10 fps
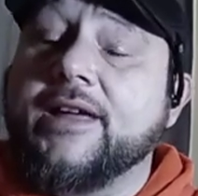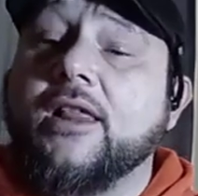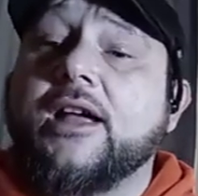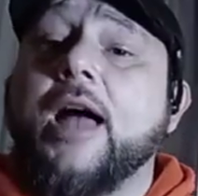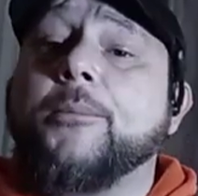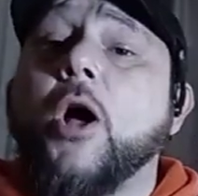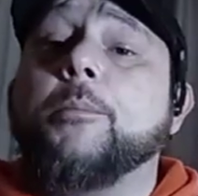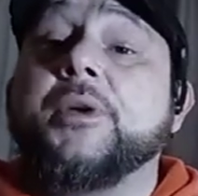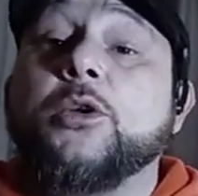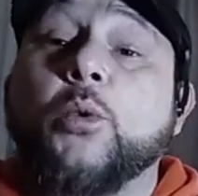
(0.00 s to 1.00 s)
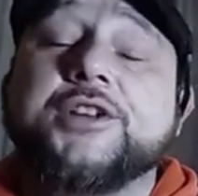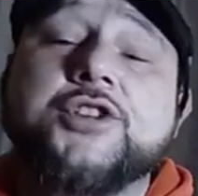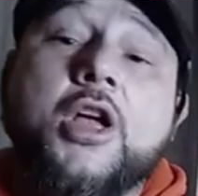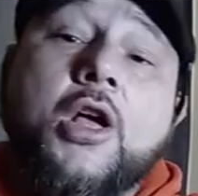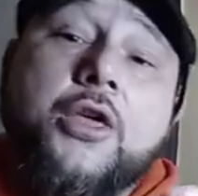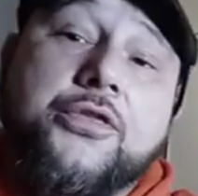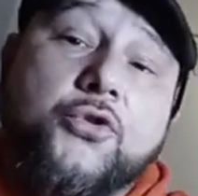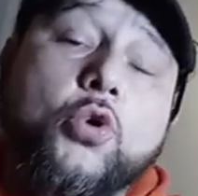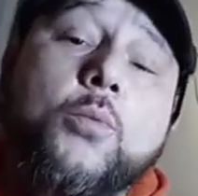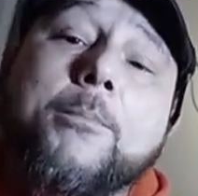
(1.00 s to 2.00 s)
telecom company, which
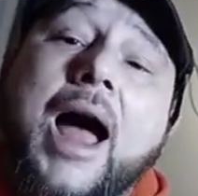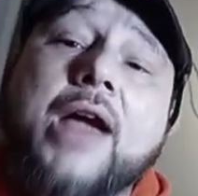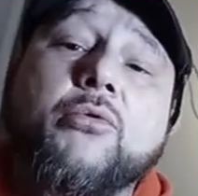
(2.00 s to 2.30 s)
through my